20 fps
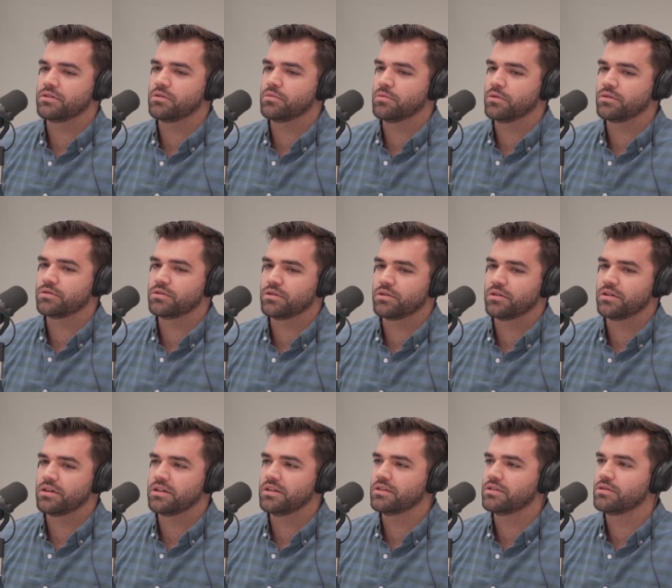realtor
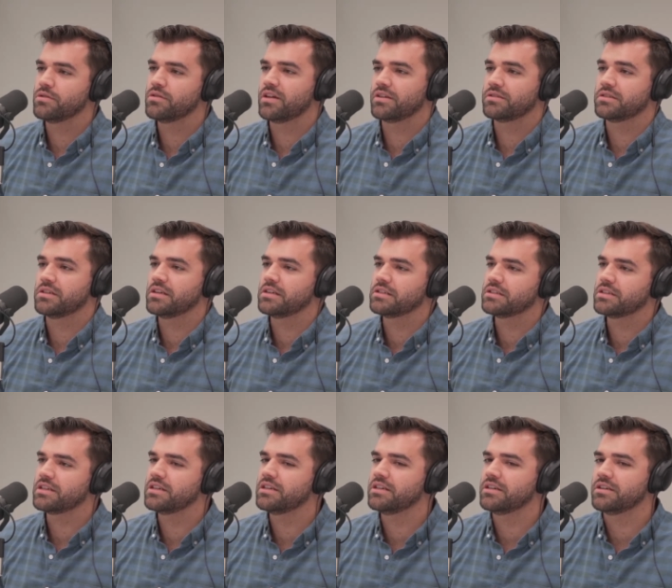in
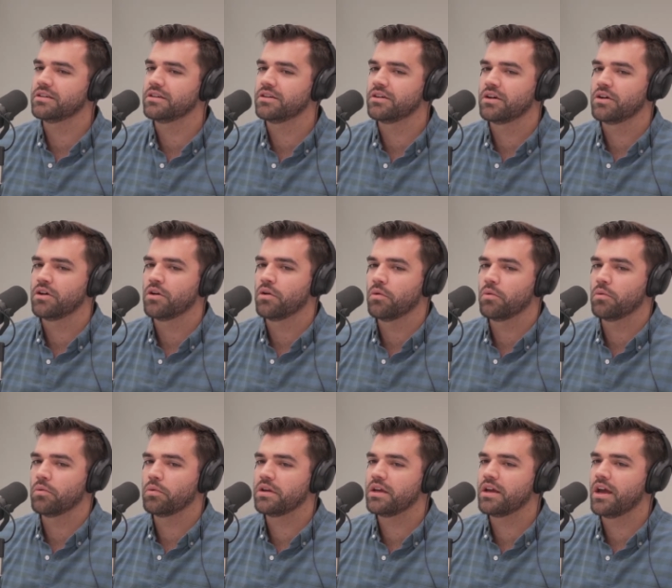2019,
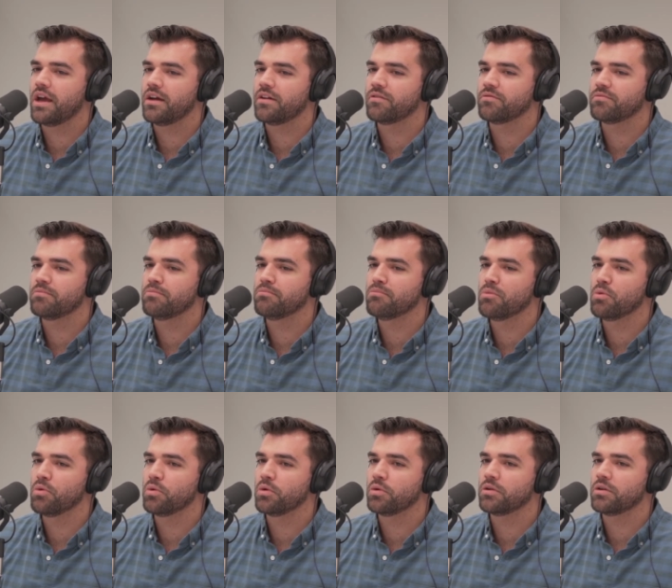we have
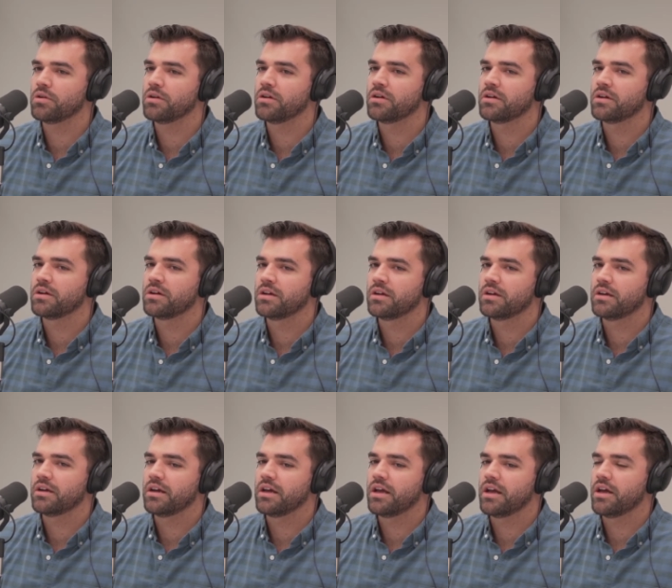more
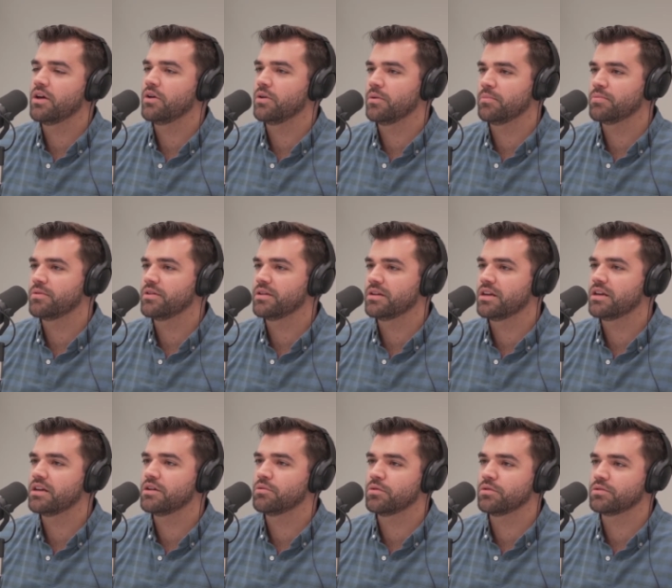help than
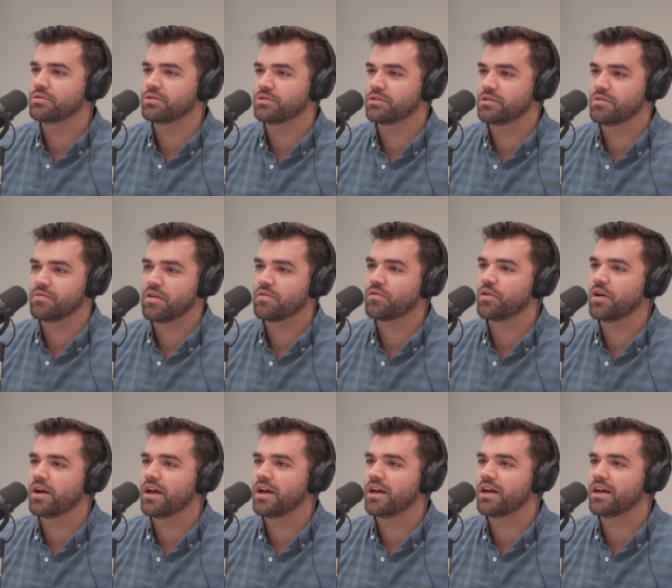any realtors have ever
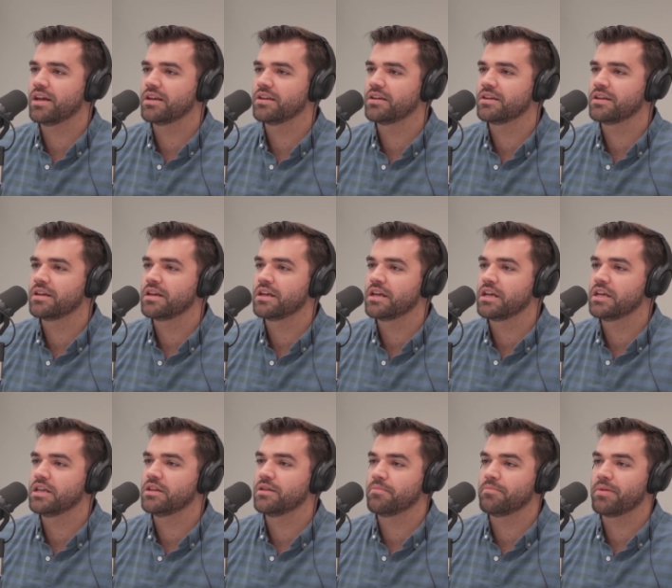had
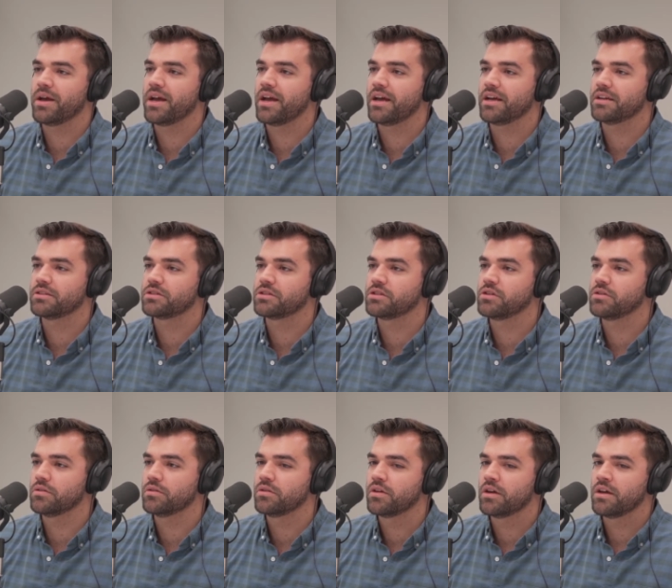in the past.
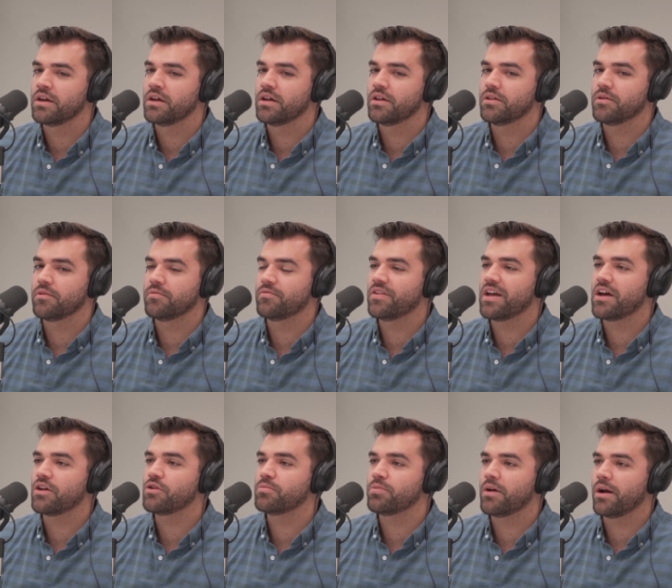The
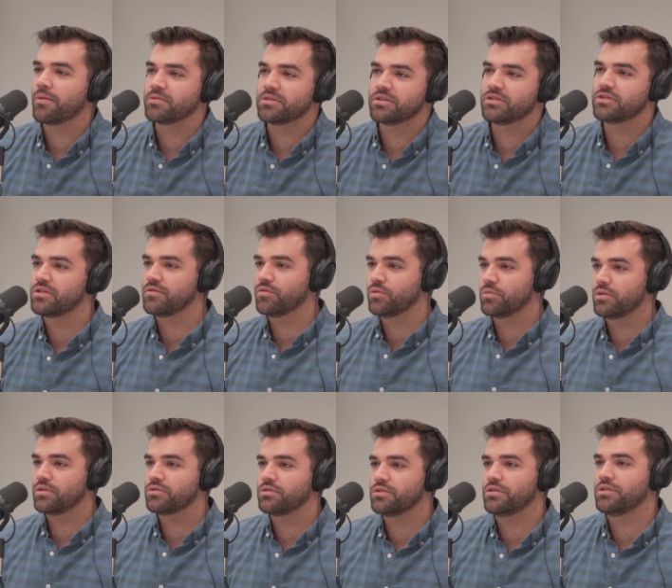value proposition of a
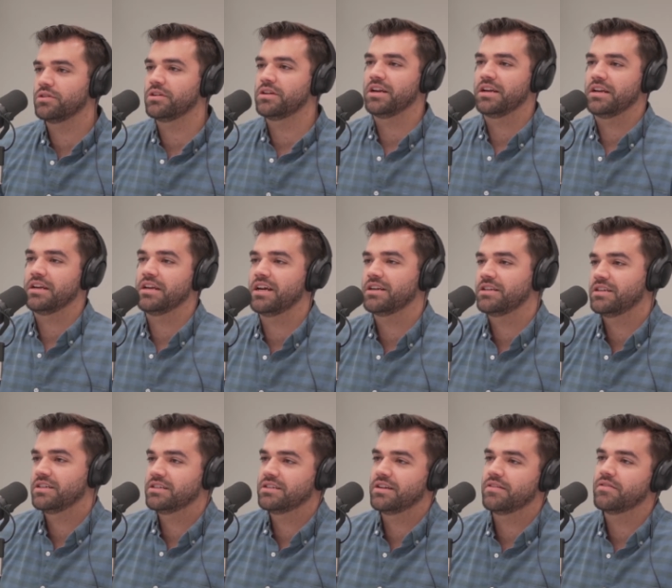realtor in
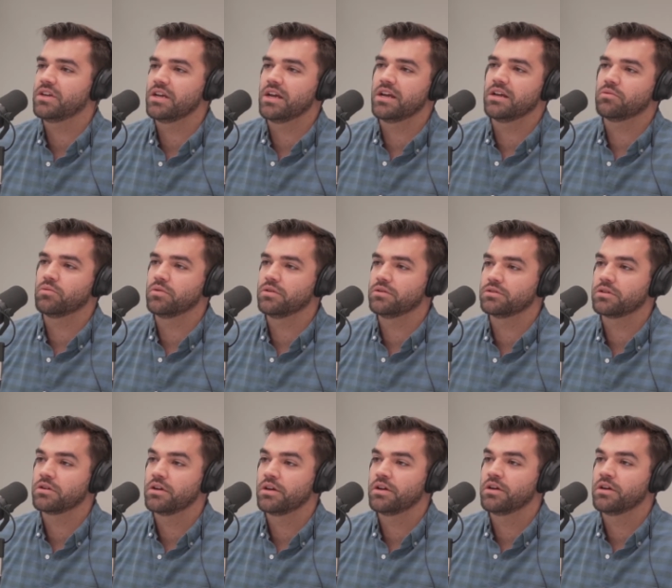1978 was